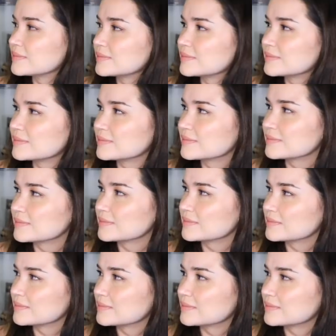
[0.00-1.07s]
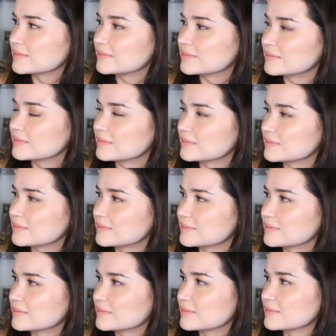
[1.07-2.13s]

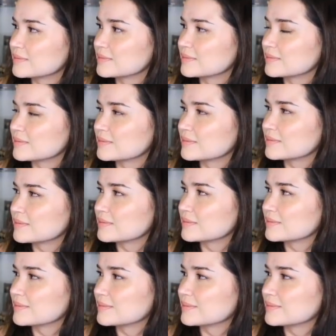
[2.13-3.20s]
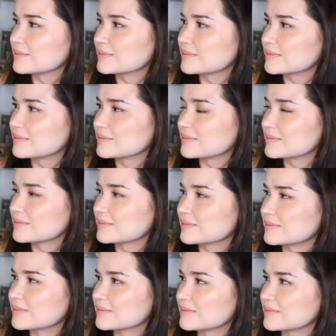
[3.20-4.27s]

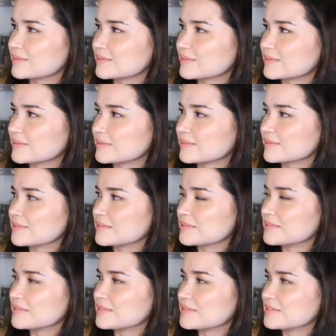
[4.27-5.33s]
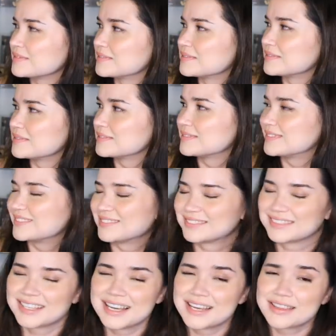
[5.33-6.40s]

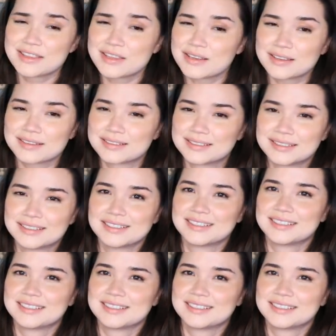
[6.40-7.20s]
[no speech]